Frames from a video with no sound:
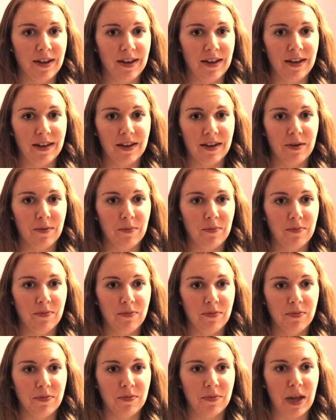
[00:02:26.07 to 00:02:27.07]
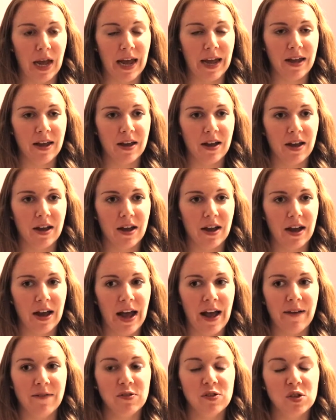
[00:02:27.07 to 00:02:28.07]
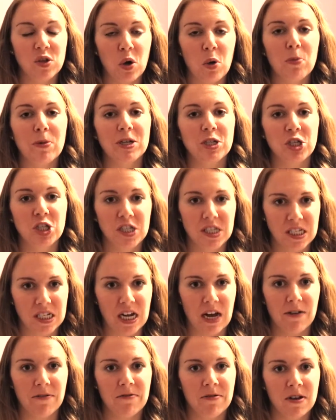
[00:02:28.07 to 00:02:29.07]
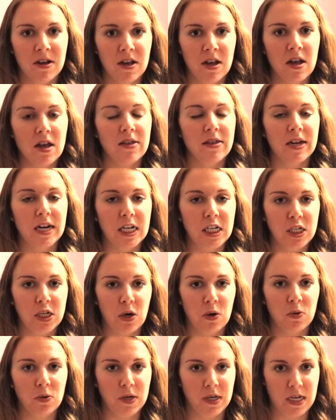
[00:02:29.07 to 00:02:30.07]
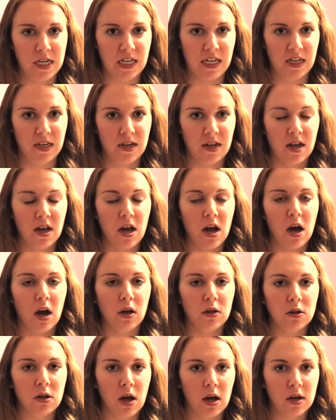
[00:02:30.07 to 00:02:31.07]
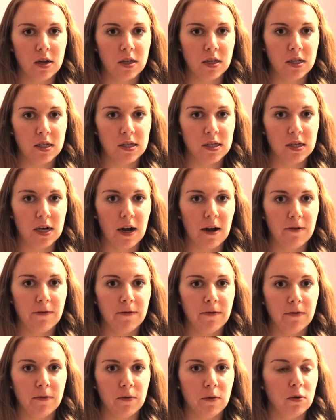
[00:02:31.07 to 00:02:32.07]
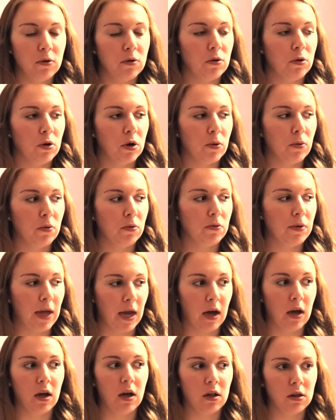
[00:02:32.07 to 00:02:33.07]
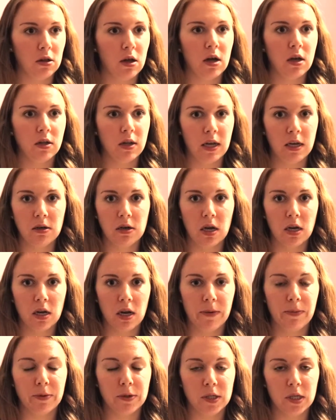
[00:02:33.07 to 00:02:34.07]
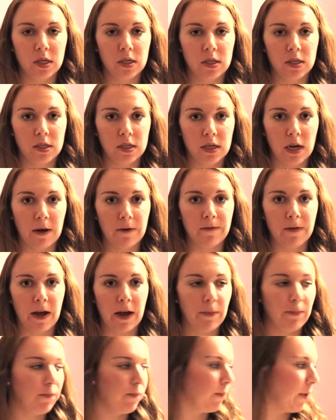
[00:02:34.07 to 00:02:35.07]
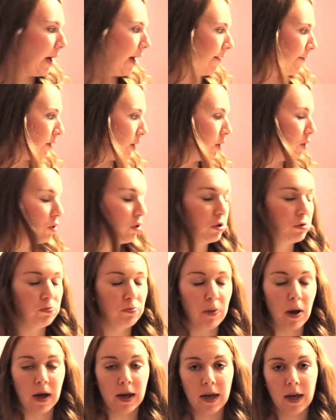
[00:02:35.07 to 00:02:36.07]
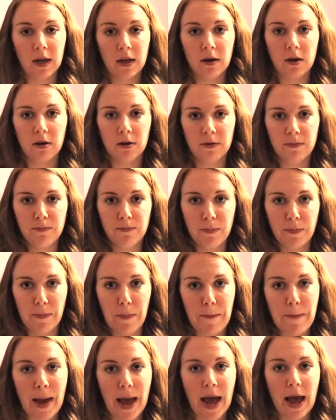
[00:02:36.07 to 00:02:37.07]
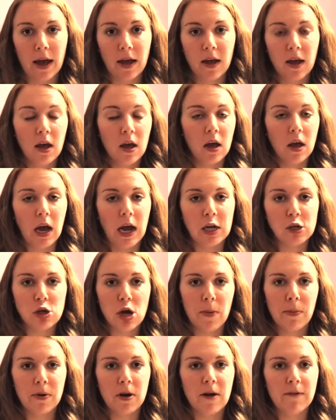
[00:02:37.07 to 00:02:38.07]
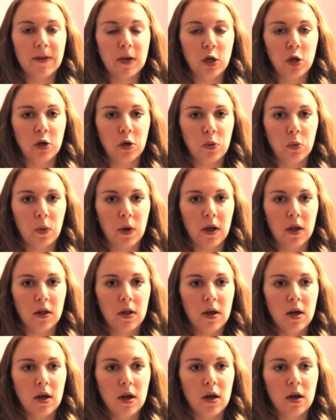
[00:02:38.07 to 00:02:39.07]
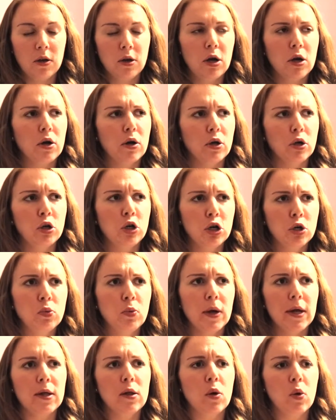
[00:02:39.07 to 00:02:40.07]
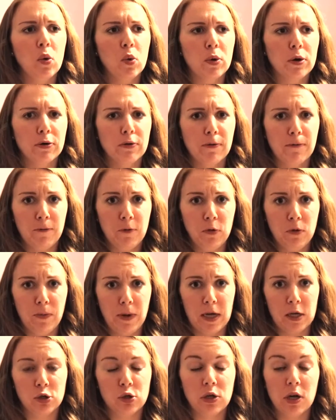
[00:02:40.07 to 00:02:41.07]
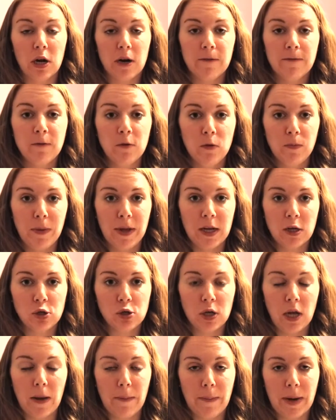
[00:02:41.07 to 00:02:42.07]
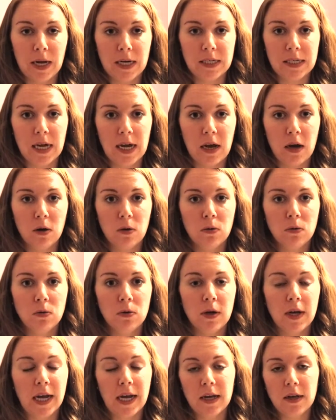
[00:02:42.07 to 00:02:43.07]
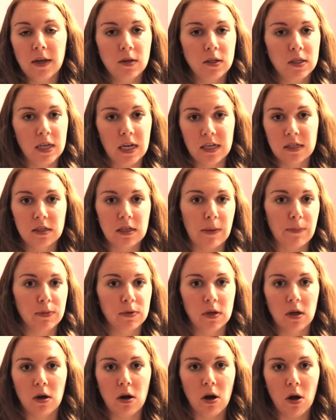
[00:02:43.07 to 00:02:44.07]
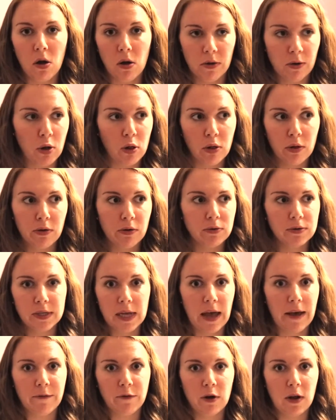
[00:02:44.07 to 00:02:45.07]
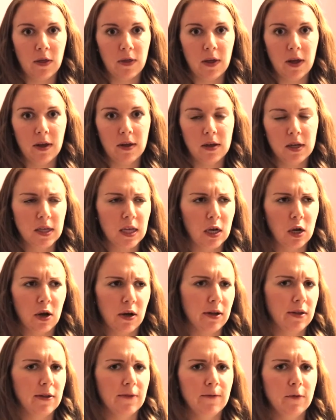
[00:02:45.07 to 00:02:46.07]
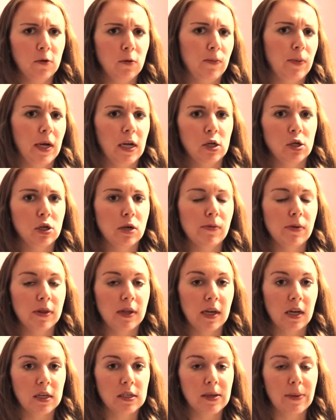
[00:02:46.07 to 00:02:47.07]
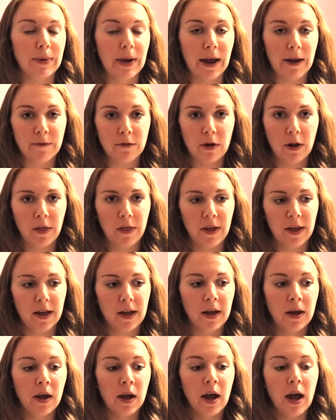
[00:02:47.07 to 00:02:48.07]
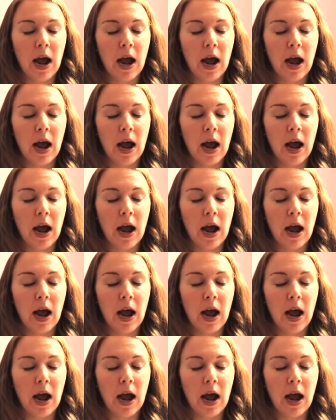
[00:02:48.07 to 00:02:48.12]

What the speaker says: Like, I have so much stuff that I don't need. A lot of the stuff, like 99% of the stuff, I have a huge bucket or bag. I drop it off at Goodwill. No, Goodwill or the food pantry. Our food pantry in my town accepts clothes, everything. They call it the food pantry, but they accept everything.